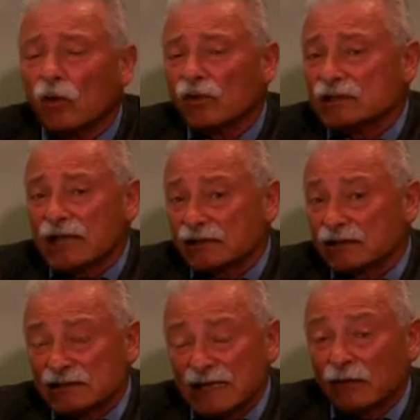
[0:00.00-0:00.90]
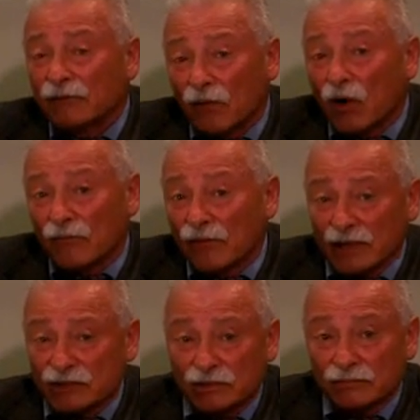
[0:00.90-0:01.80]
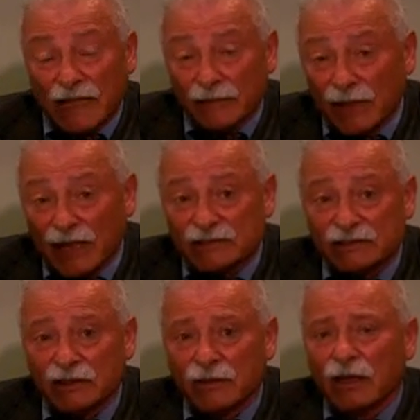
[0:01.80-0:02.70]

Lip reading: all this has to sound far-fetched at best.